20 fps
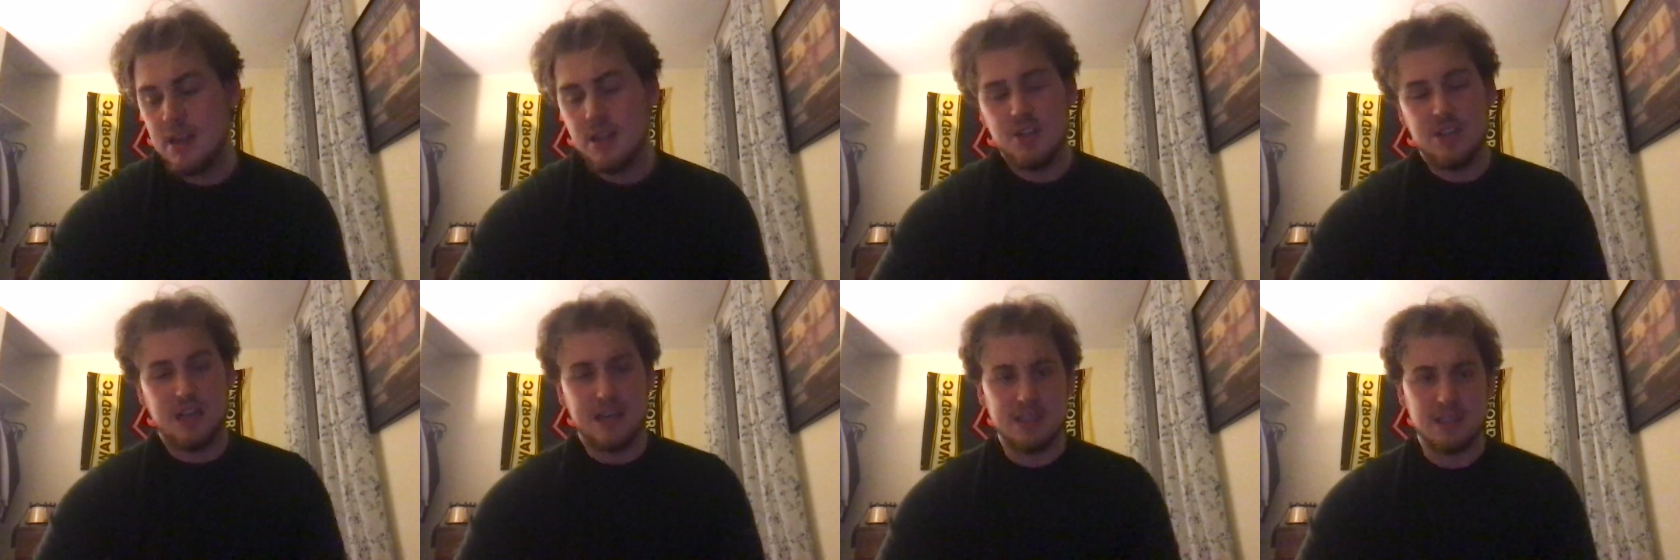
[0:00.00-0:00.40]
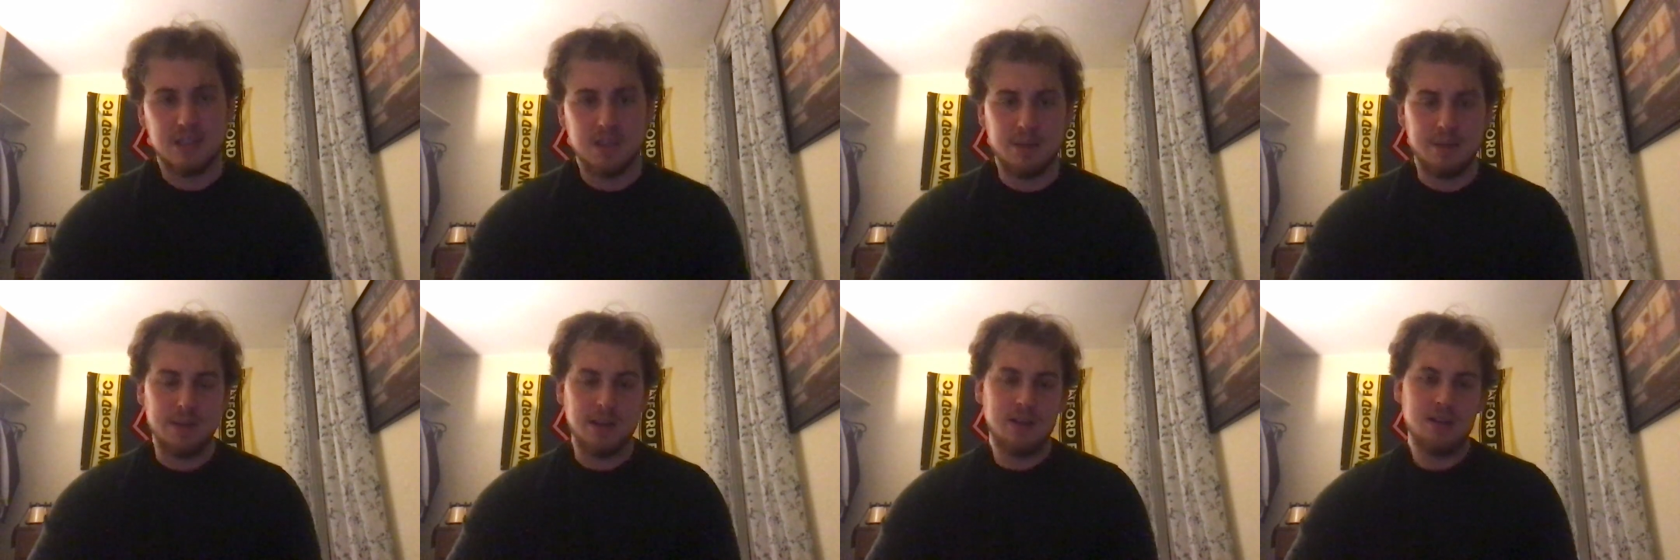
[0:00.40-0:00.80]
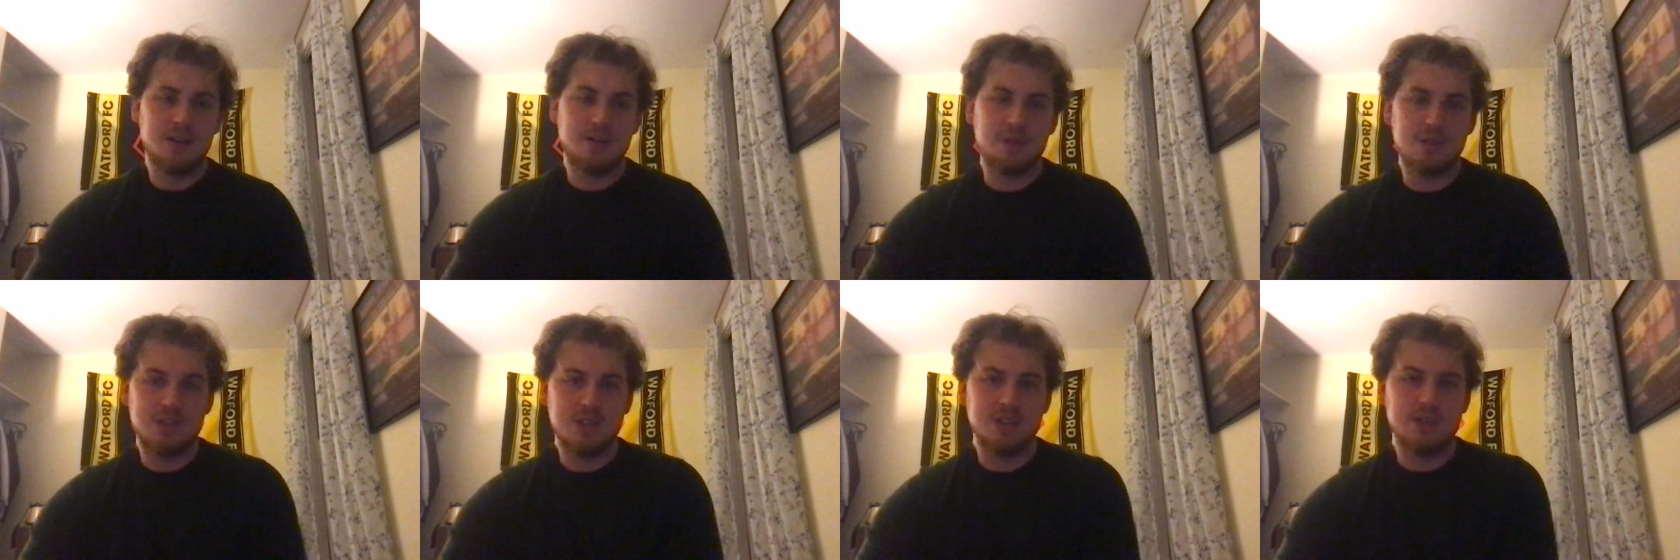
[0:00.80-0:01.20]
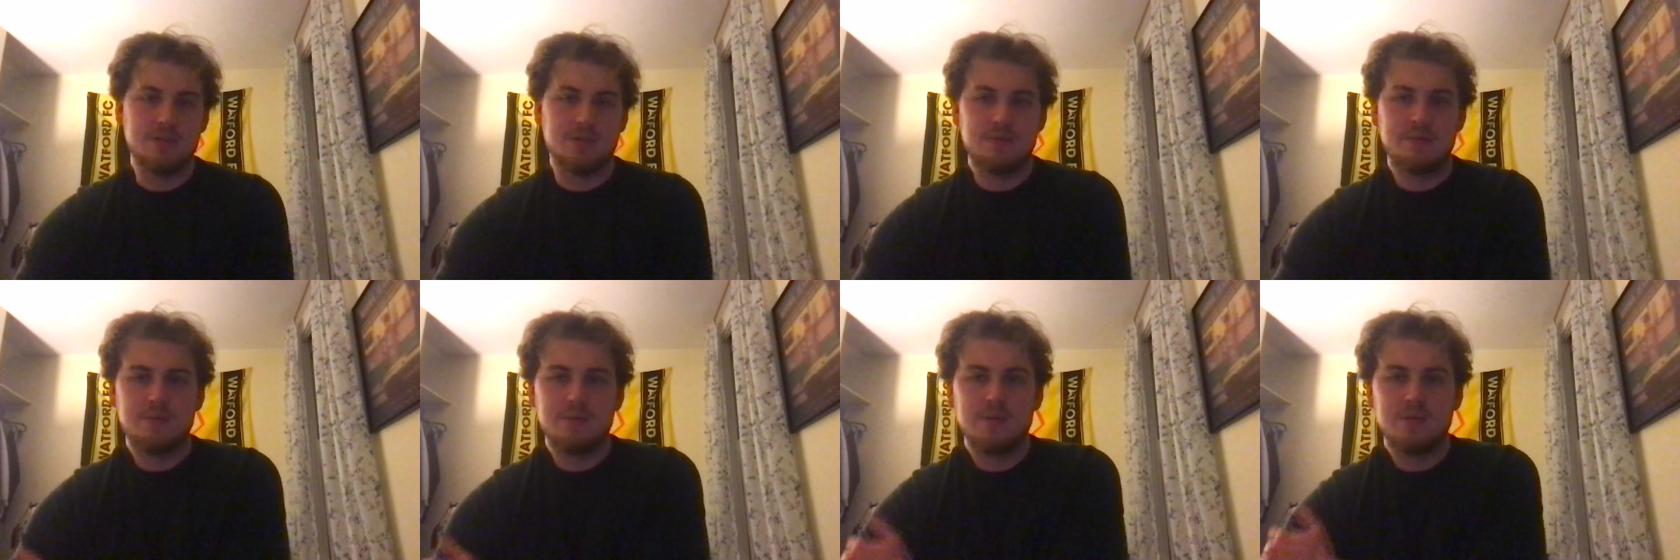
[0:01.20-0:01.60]
jazz club in London, which has
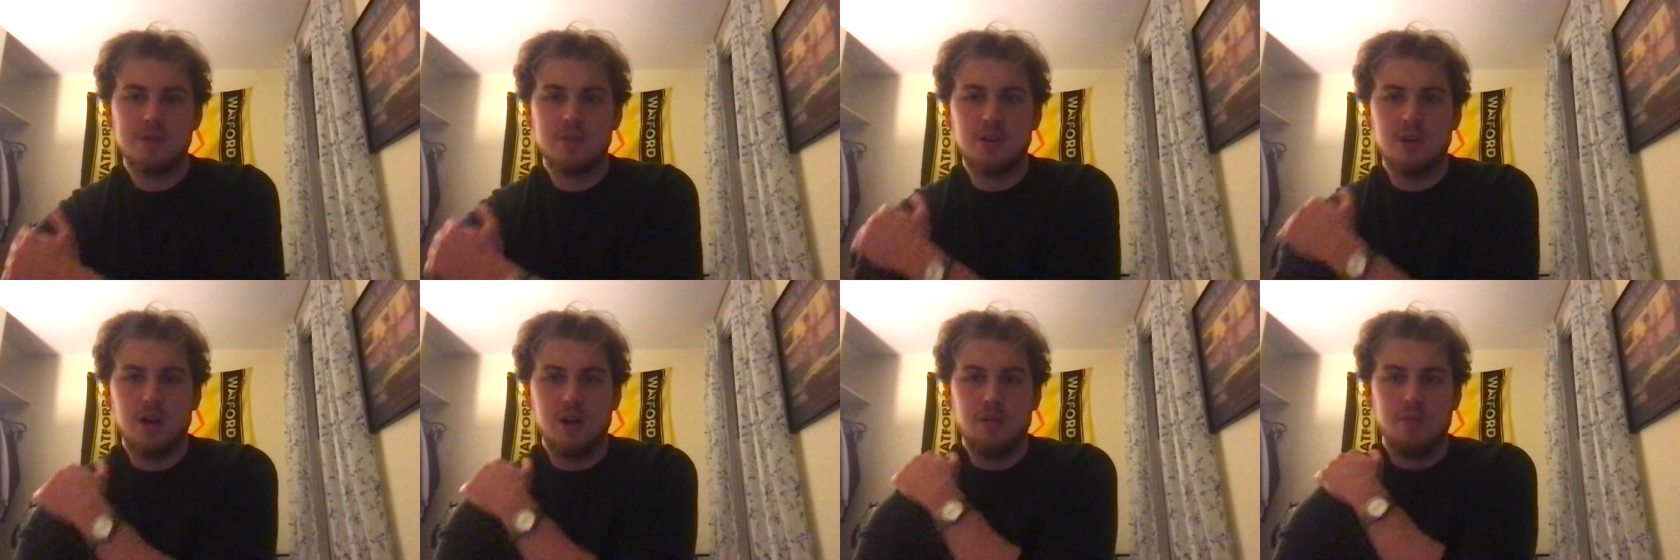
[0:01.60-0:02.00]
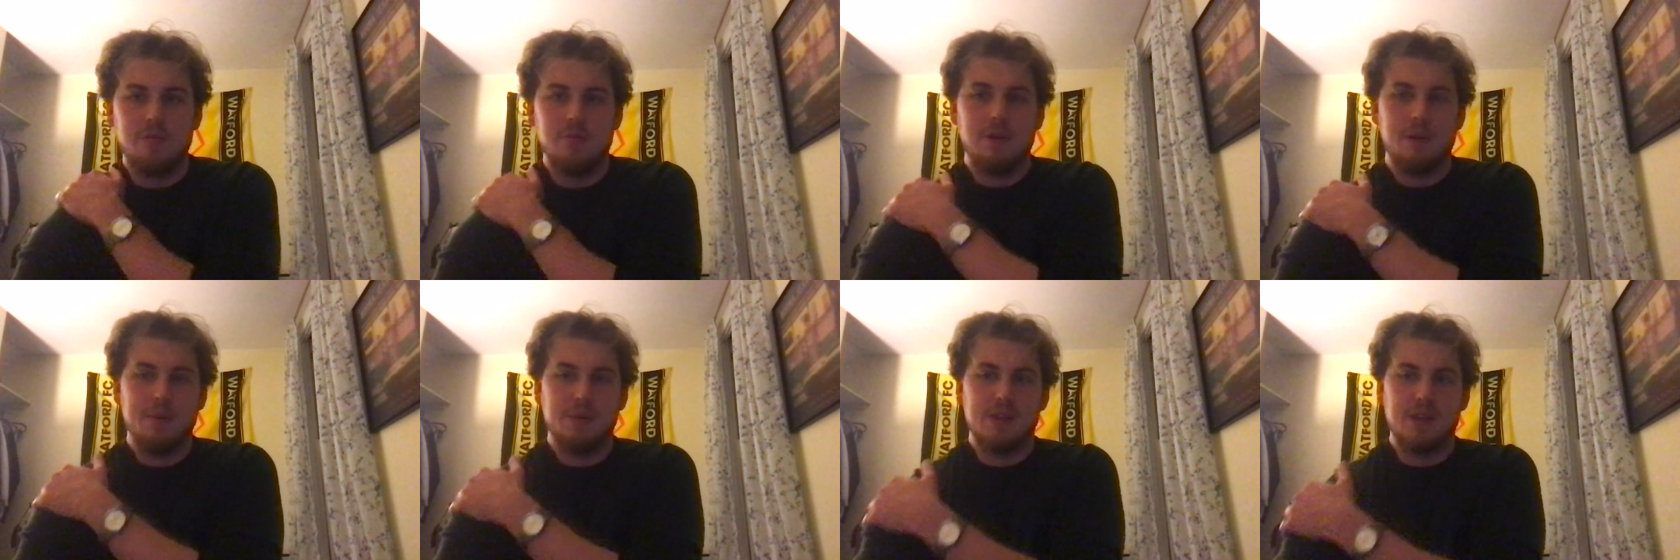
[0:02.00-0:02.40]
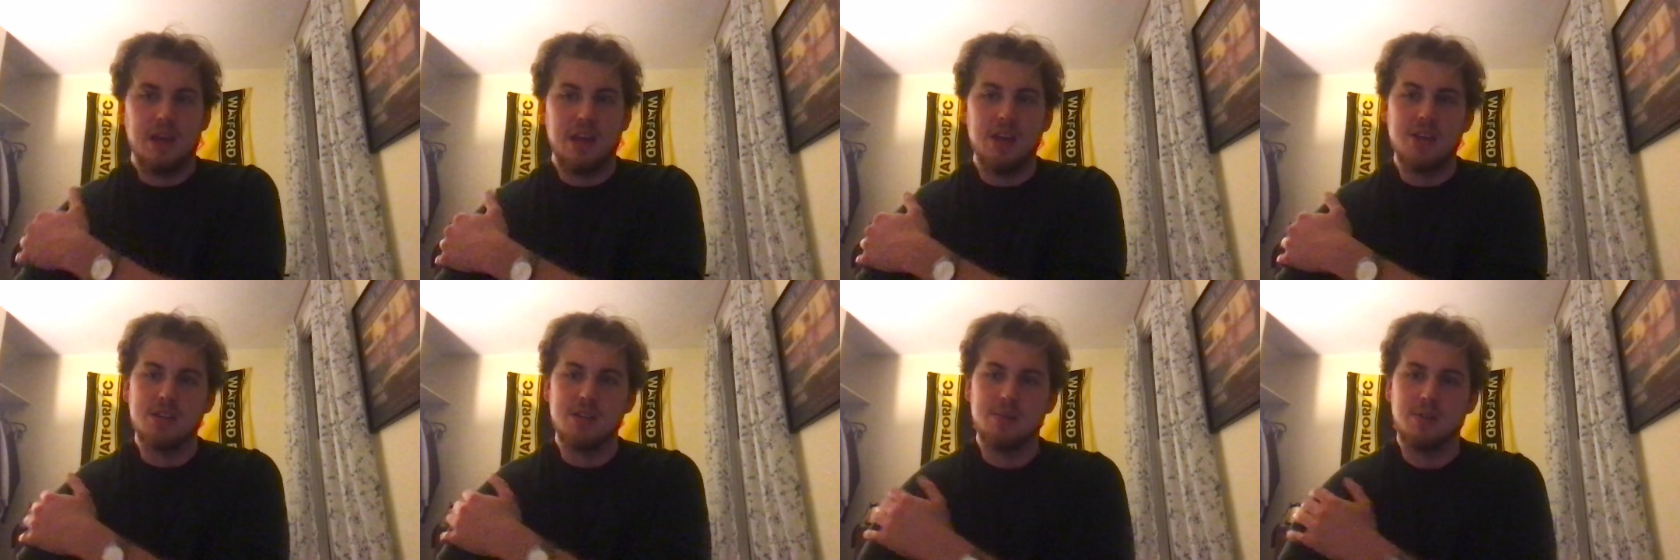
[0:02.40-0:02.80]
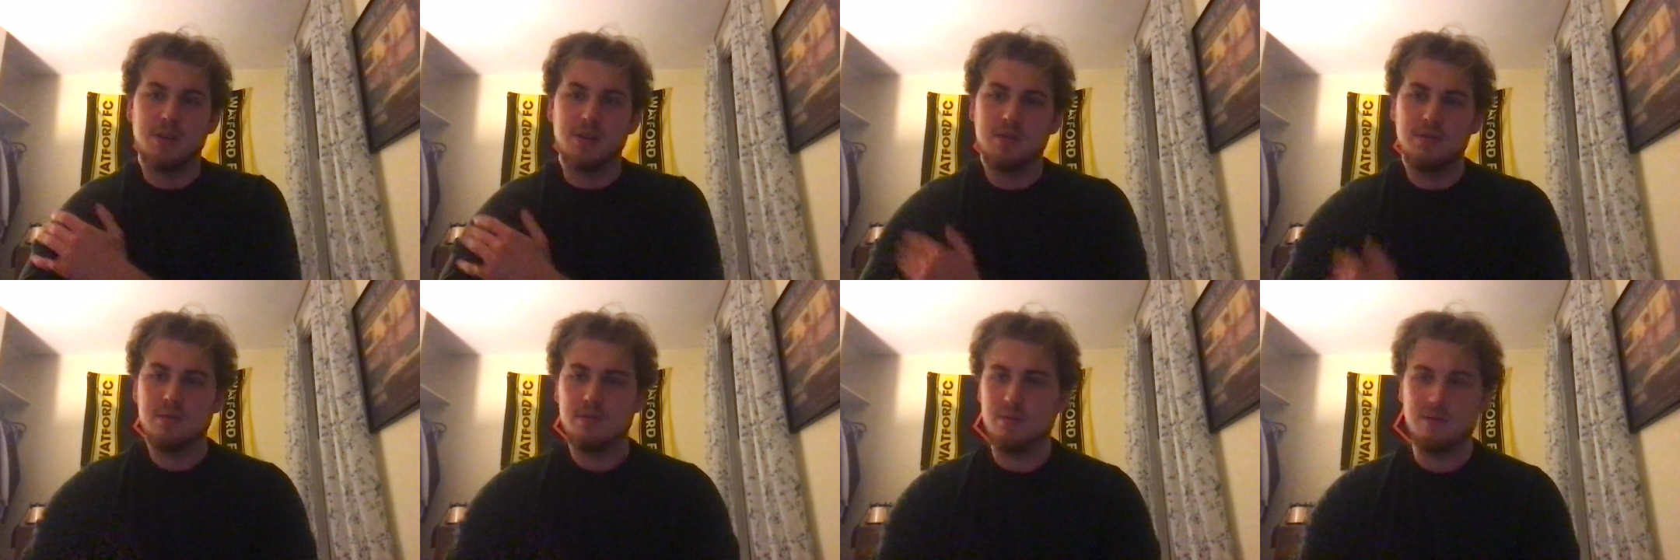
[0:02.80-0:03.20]
got a reputation among,